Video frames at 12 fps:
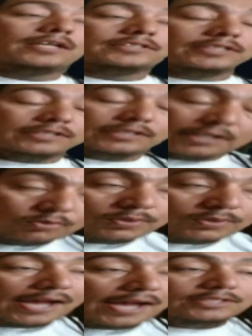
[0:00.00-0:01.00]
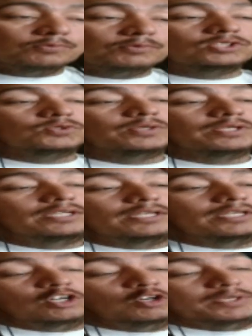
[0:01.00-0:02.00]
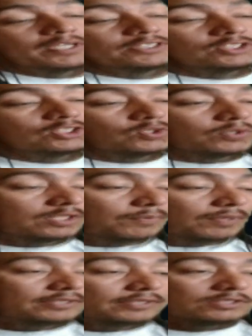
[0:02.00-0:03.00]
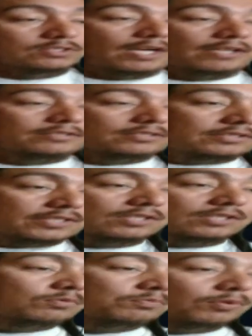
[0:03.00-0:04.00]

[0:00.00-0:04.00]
It's another reaction we're doing. Hope you guys enjoyed it, man. Subscribe to the channel.